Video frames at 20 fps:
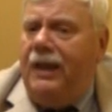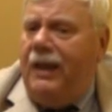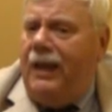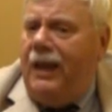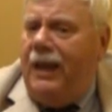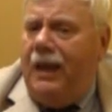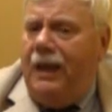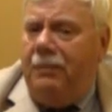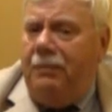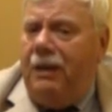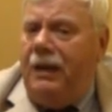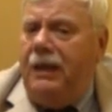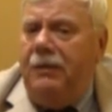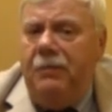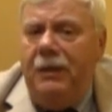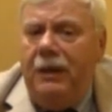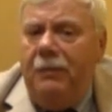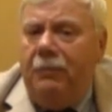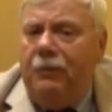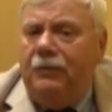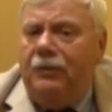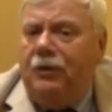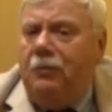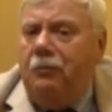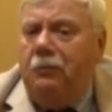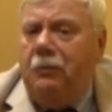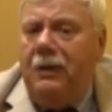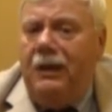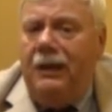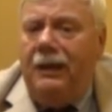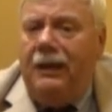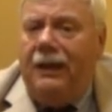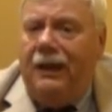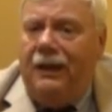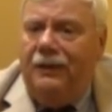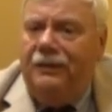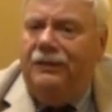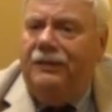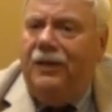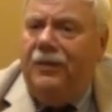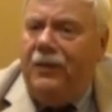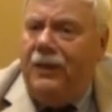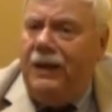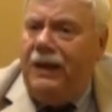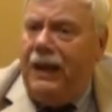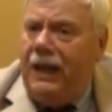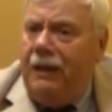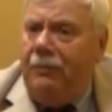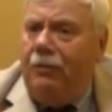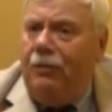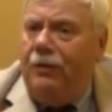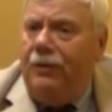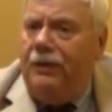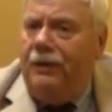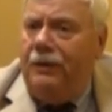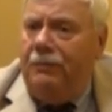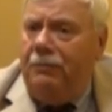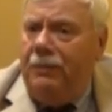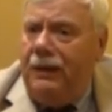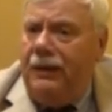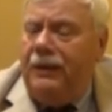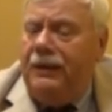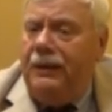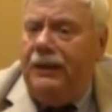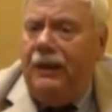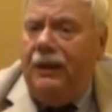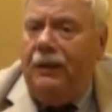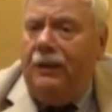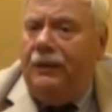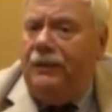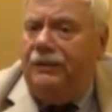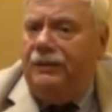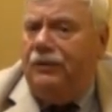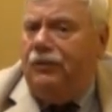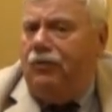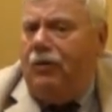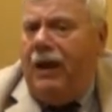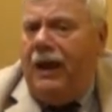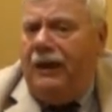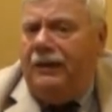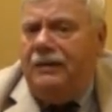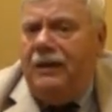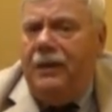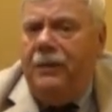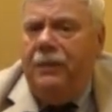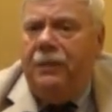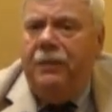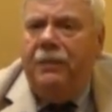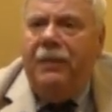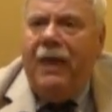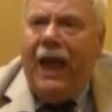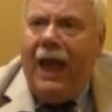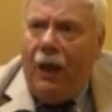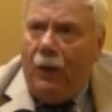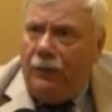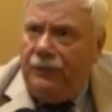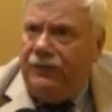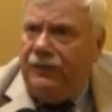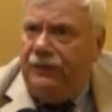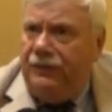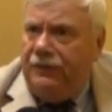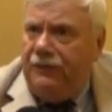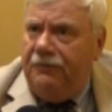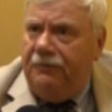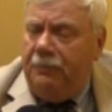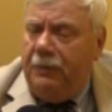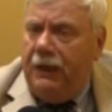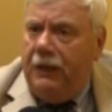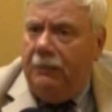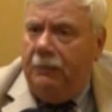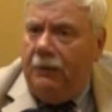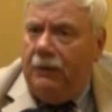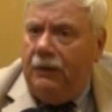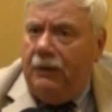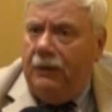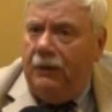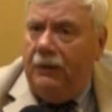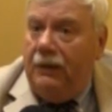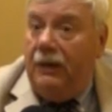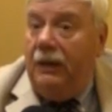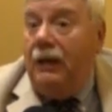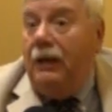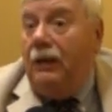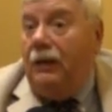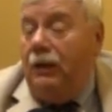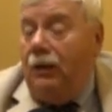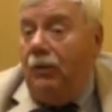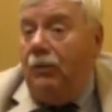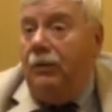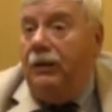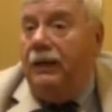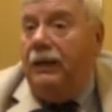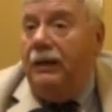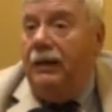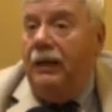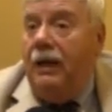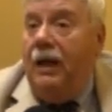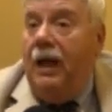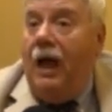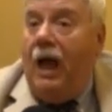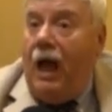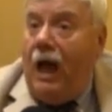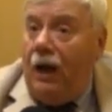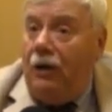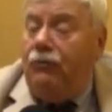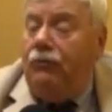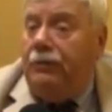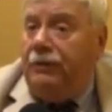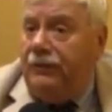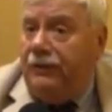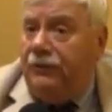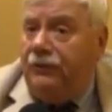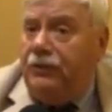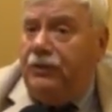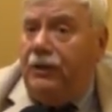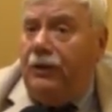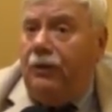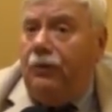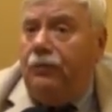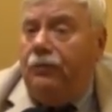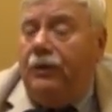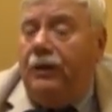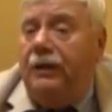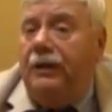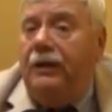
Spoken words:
And many people don't realize that the neighborhood in Beacon Hill is attracting thousands of people, including hundreds of children,